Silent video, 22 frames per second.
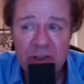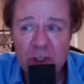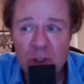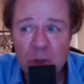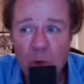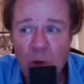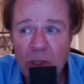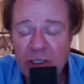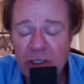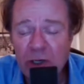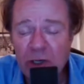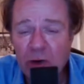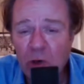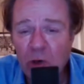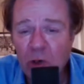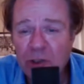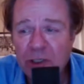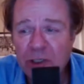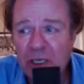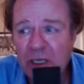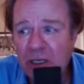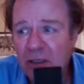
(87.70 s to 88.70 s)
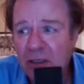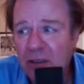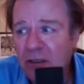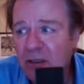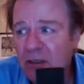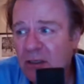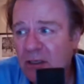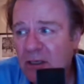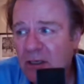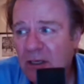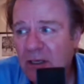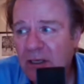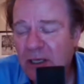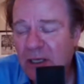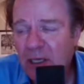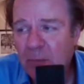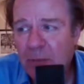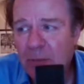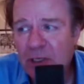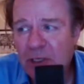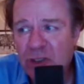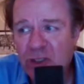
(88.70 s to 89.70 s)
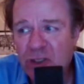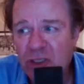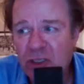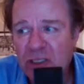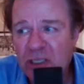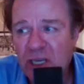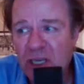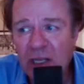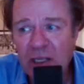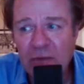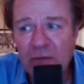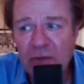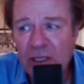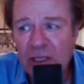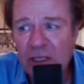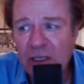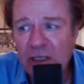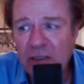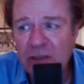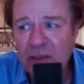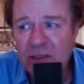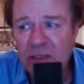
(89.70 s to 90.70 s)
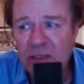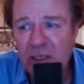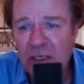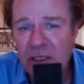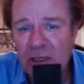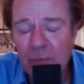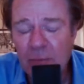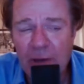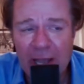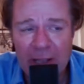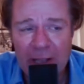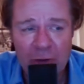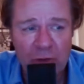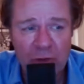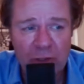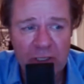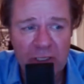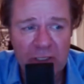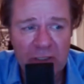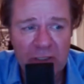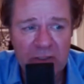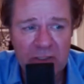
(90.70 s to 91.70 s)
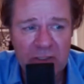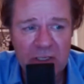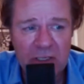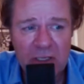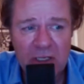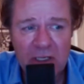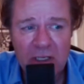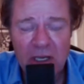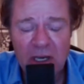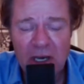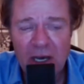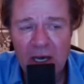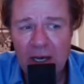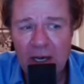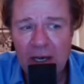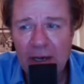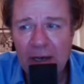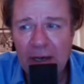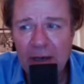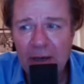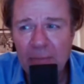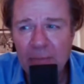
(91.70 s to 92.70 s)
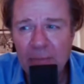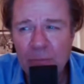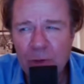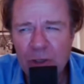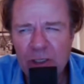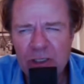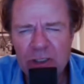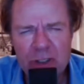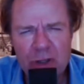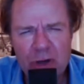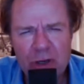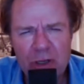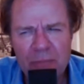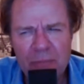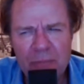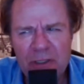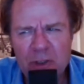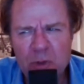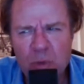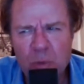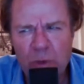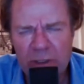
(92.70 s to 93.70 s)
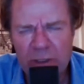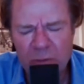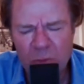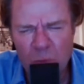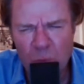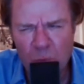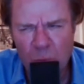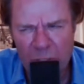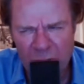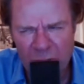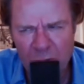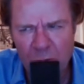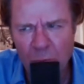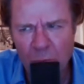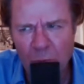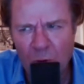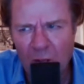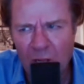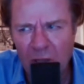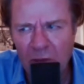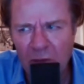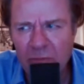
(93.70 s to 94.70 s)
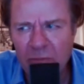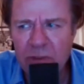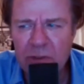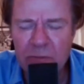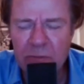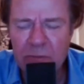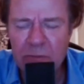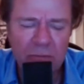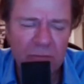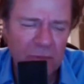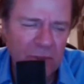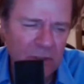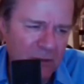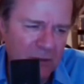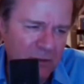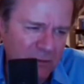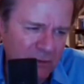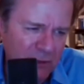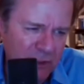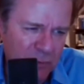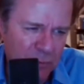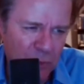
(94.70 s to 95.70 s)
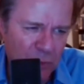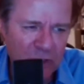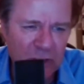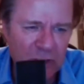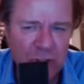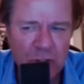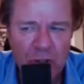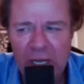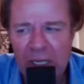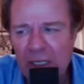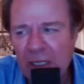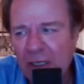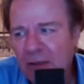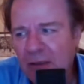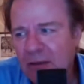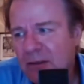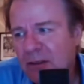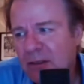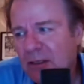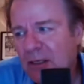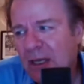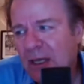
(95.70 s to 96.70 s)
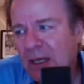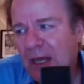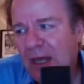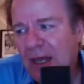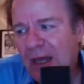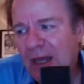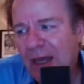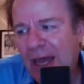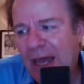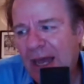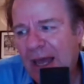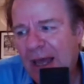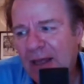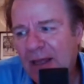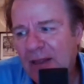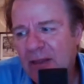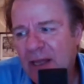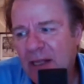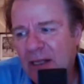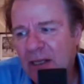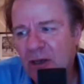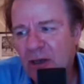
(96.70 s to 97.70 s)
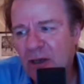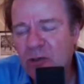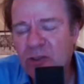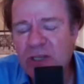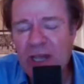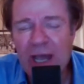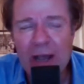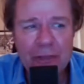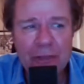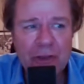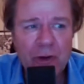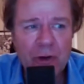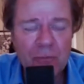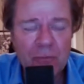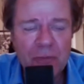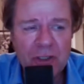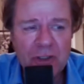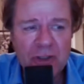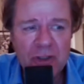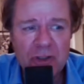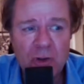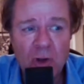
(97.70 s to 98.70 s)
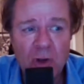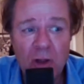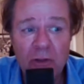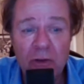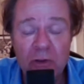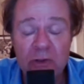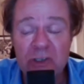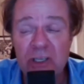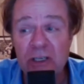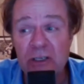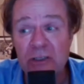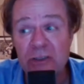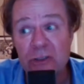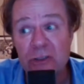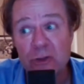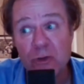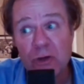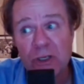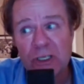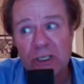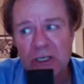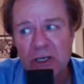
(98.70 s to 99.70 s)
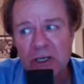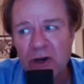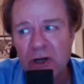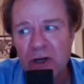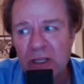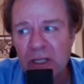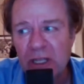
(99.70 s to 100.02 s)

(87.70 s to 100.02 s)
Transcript: a 20-year-old kid. He pitched a ton of innings in the minor leagues. Pretty sure he pitched winter ball, spring training. And then he goes out there and pitches all those innings his rookie year.